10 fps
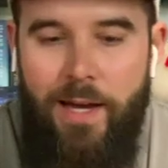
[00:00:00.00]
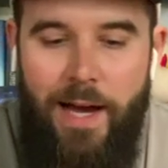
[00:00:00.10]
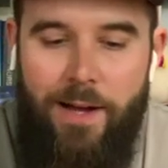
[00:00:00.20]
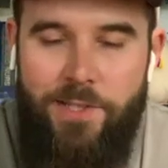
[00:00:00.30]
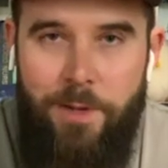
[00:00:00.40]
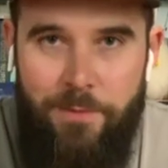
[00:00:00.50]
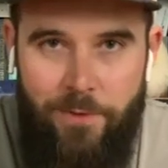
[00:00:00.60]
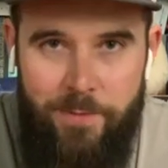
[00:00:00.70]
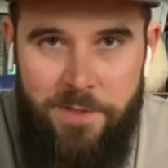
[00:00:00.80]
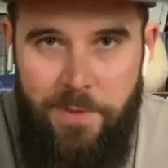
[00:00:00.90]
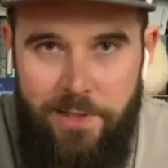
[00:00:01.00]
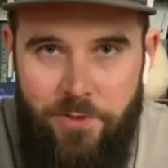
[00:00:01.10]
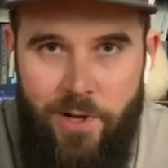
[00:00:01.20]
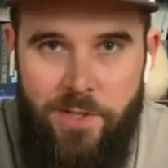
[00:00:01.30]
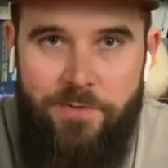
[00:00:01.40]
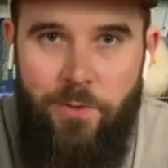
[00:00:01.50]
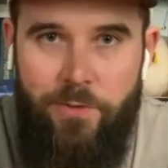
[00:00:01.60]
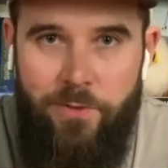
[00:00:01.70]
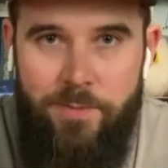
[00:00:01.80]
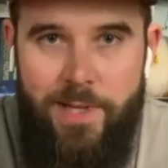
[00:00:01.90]
I was coming from a Speed Cross 4
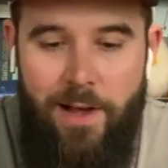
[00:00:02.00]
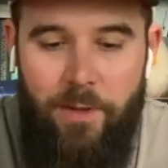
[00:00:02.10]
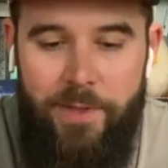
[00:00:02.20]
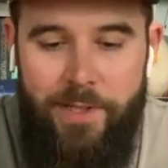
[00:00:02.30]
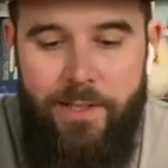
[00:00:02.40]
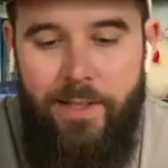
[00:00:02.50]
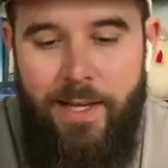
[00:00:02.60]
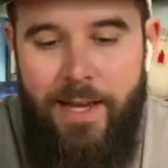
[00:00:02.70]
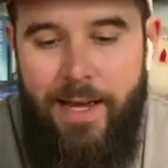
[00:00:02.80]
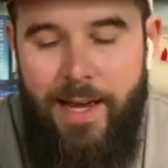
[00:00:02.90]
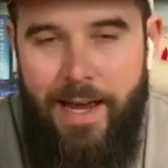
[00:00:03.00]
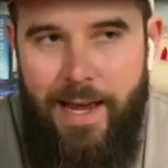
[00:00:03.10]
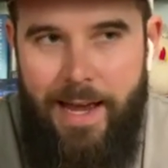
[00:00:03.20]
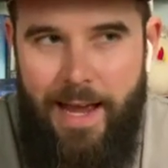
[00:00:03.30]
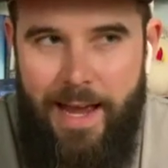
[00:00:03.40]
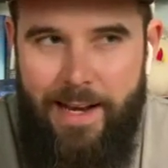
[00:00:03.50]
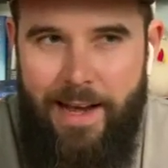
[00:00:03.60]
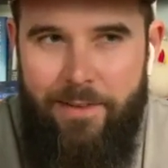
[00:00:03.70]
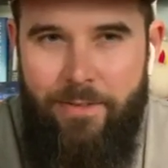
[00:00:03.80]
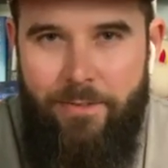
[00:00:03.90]
from Solomon, and
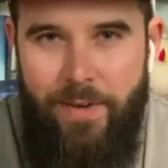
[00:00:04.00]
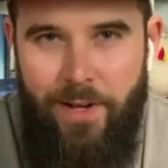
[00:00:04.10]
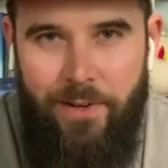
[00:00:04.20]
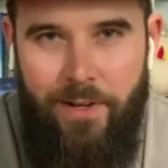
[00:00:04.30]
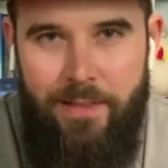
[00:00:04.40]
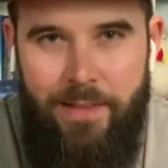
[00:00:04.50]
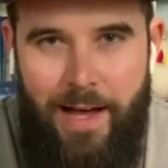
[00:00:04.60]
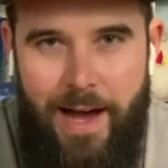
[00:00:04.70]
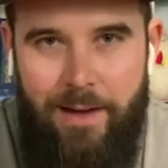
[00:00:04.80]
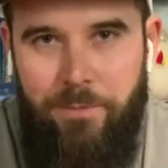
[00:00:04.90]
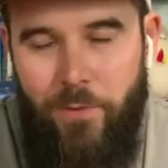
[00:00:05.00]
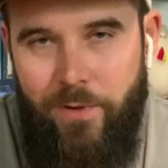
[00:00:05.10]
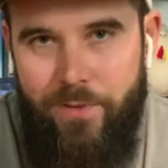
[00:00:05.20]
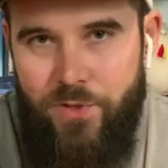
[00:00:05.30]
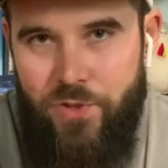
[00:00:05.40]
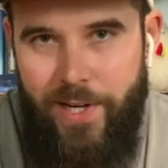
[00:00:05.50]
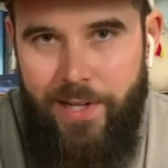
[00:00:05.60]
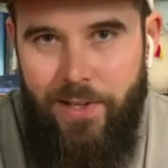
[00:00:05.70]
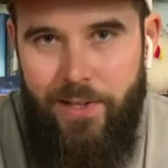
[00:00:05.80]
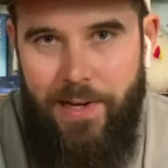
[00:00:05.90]
I felt a lot more of the
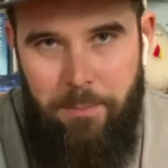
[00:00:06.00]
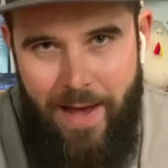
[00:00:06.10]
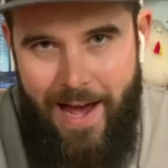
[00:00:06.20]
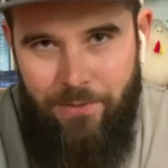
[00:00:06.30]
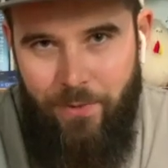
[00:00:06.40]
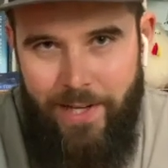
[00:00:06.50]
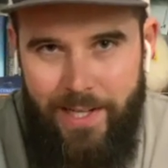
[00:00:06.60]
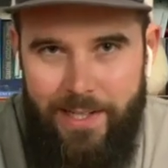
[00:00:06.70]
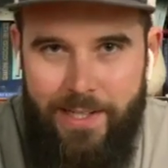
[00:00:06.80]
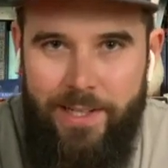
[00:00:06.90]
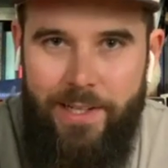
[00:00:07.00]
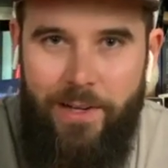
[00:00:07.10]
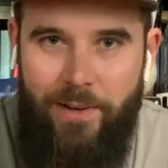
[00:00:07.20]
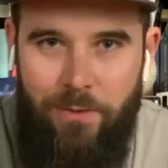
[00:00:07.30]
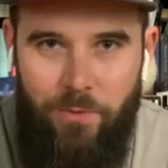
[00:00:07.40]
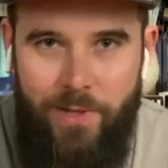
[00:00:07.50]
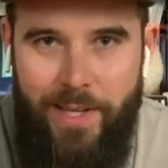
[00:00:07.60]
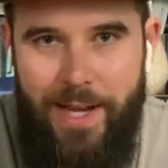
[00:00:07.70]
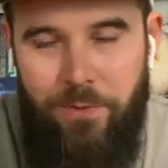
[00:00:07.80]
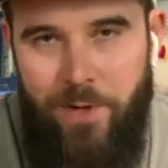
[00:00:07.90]
trail in a bad way. I've really
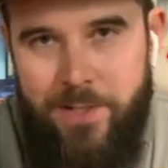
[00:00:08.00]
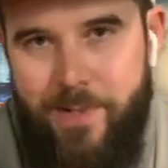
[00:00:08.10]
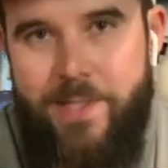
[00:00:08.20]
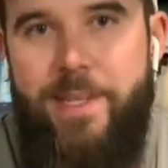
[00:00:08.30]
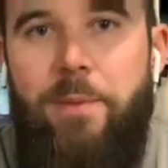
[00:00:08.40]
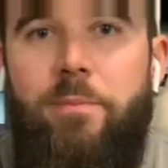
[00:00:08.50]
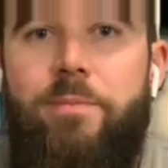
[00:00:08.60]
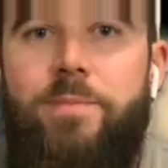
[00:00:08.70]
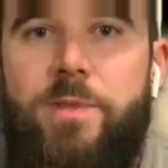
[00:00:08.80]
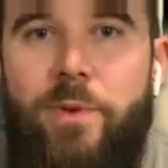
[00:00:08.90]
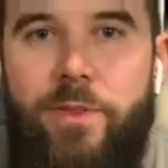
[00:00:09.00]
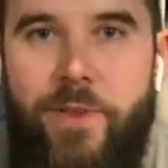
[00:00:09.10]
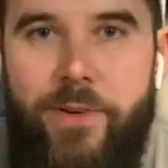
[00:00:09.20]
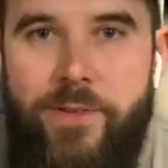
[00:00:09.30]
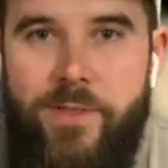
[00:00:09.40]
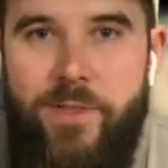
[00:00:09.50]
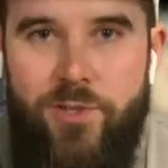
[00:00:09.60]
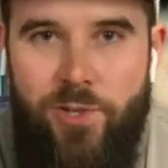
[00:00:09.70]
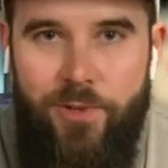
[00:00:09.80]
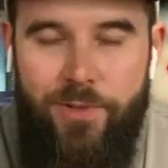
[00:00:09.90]
had to watch my steps with those
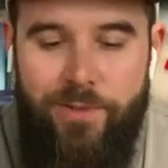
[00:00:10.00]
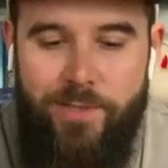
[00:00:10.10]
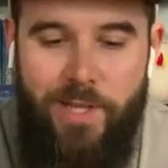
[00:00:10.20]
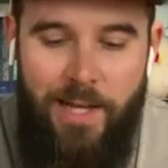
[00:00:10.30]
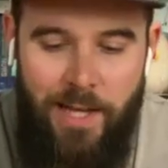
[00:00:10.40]
shoes.